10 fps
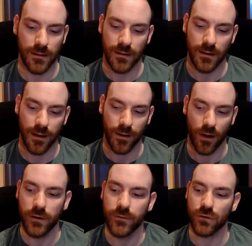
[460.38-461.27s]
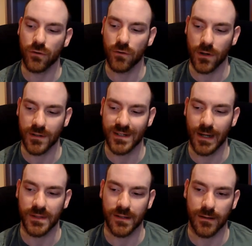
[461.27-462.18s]
an overall
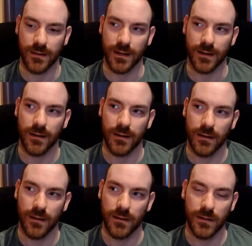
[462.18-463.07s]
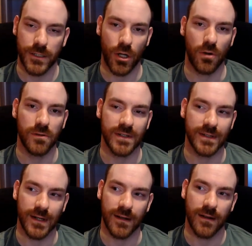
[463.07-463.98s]
concept that shows
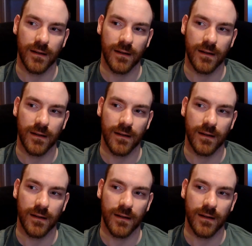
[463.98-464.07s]
that